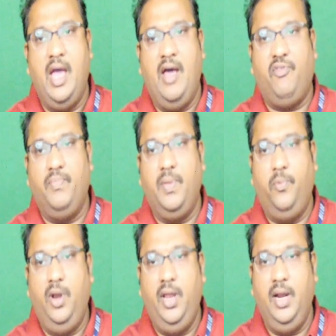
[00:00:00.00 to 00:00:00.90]
and from the
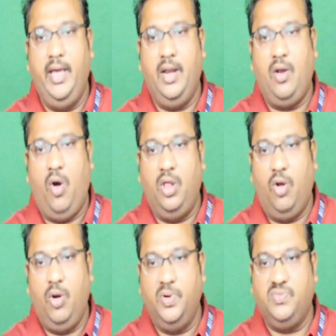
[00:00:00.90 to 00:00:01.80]
pooling layer all the
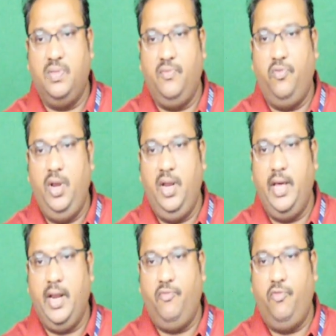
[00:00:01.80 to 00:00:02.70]
outputs from the pooling
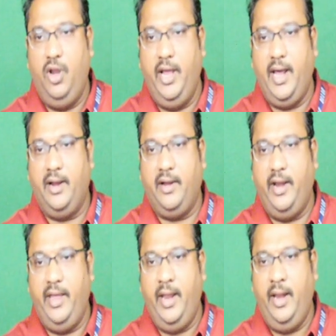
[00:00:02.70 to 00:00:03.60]
layer are fully connected
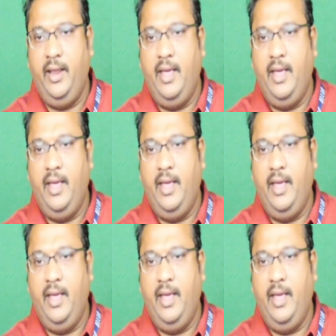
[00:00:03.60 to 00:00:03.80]
here.